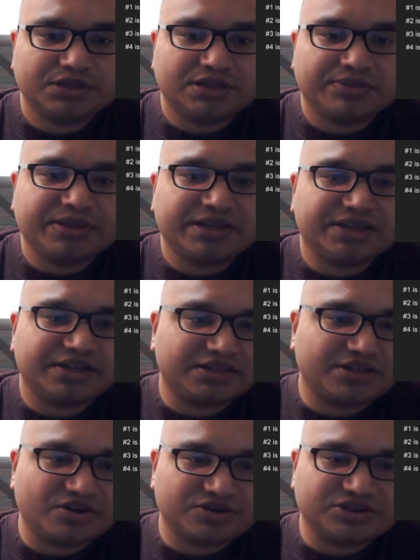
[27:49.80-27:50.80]
I'm not gonna
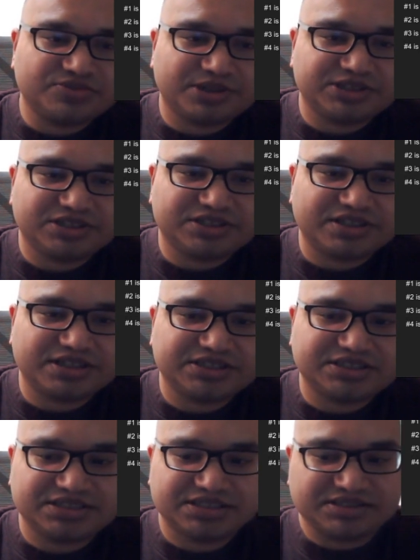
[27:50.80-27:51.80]
go too much into this.
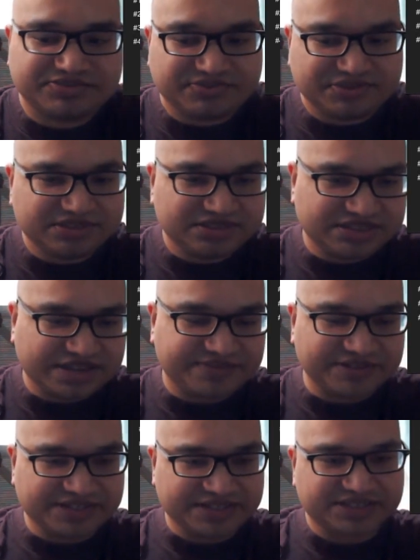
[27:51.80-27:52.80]
This is
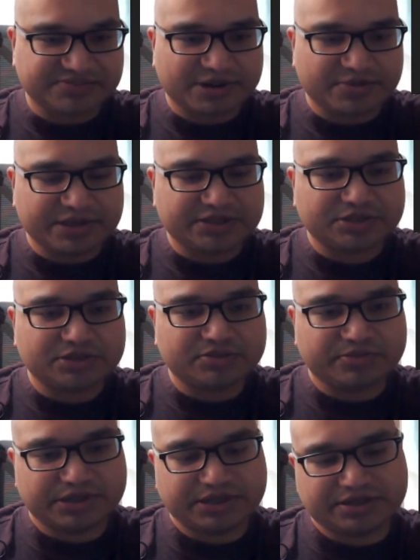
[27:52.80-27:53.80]
definitely experimental,
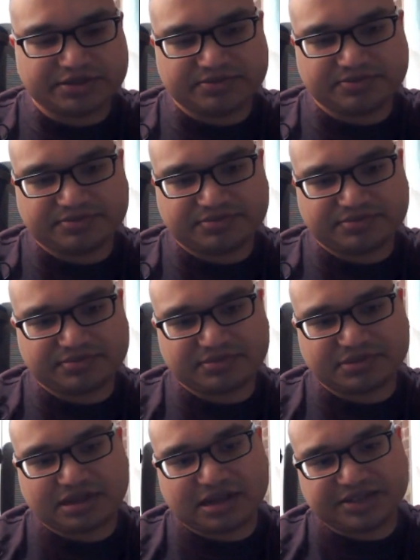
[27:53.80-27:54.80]
but
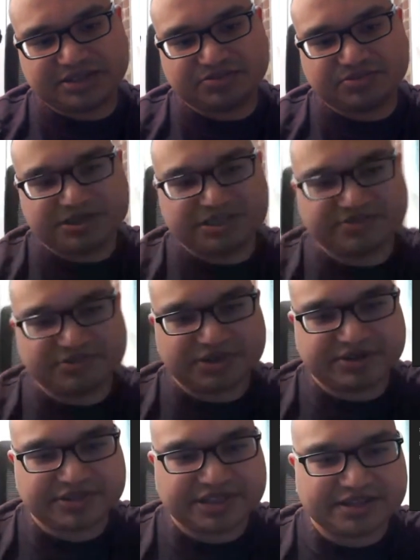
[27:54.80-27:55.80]
I do believe in
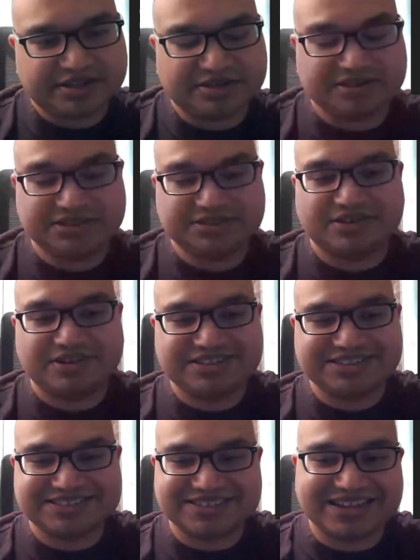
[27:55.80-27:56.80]
whatever the hell is on
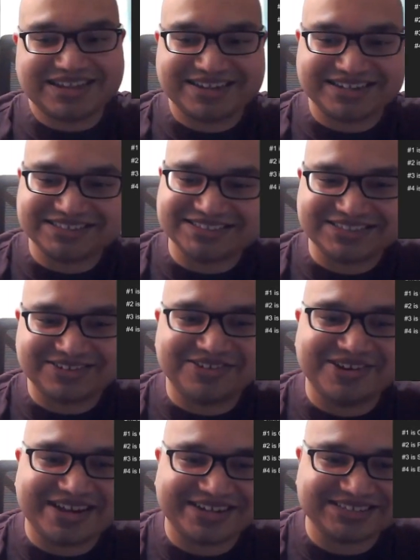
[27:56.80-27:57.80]
this slide. I just don't know
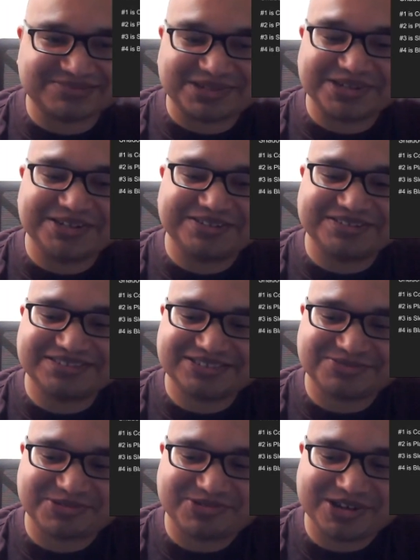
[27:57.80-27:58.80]
how to explain it
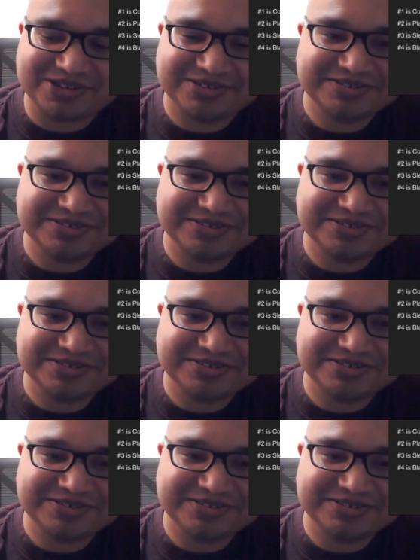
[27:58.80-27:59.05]
super well.